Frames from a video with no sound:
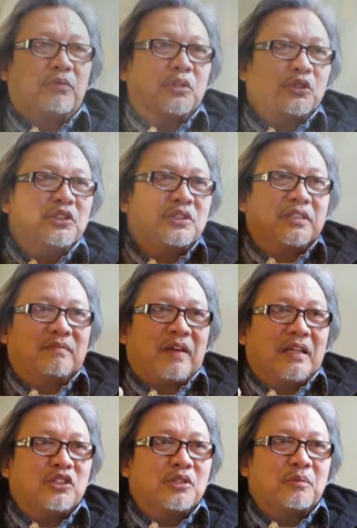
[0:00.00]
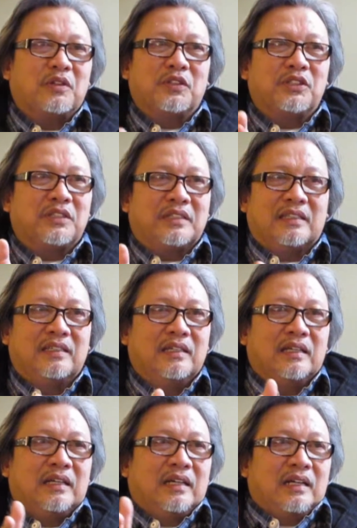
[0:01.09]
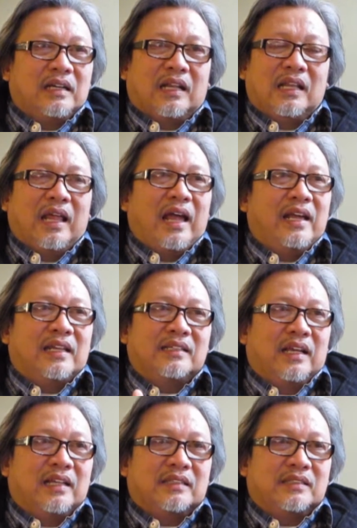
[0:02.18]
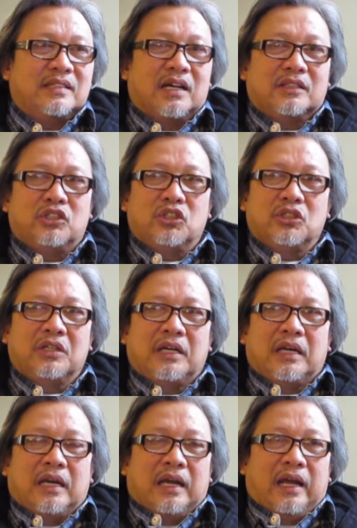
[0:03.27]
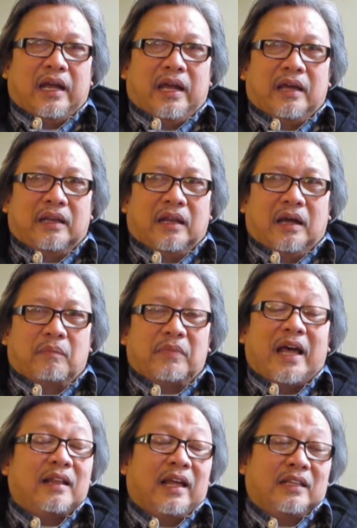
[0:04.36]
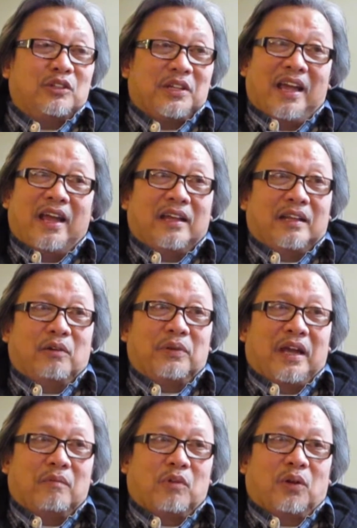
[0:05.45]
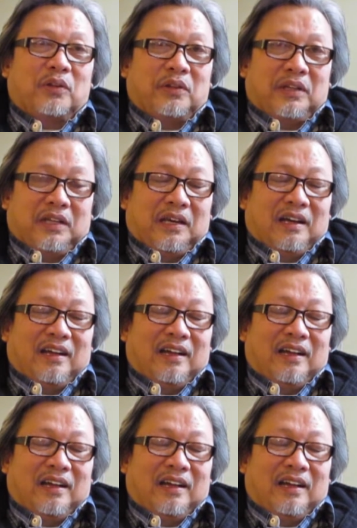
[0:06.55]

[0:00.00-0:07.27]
fruits and vegetables and clay and such, and not like today that we have all of the